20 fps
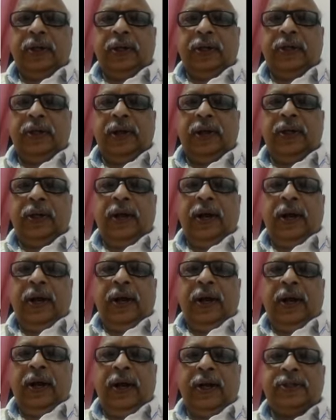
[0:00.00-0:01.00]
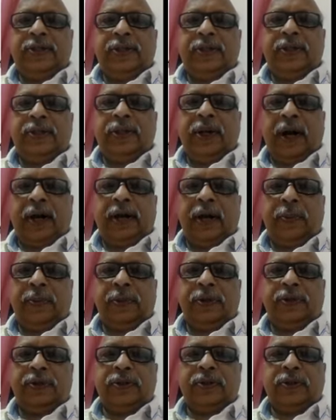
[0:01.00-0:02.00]
then next is data
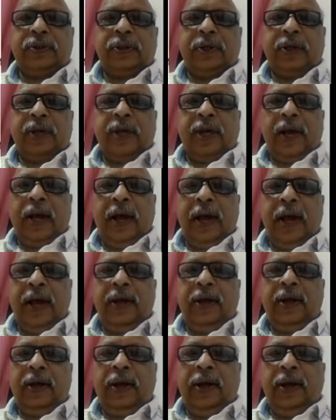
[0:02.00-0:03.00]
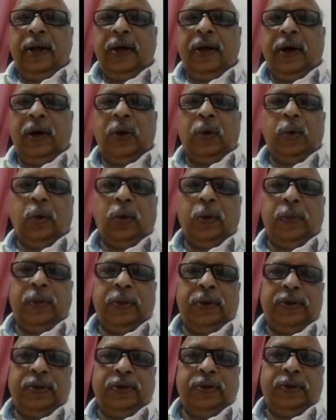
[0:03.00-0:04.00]
bus and control
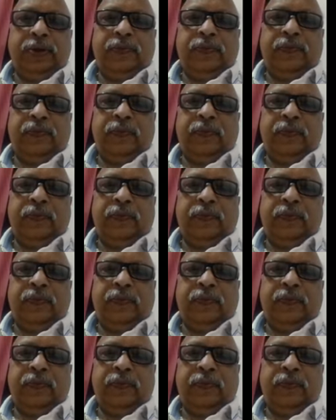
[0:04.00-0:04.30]
bus.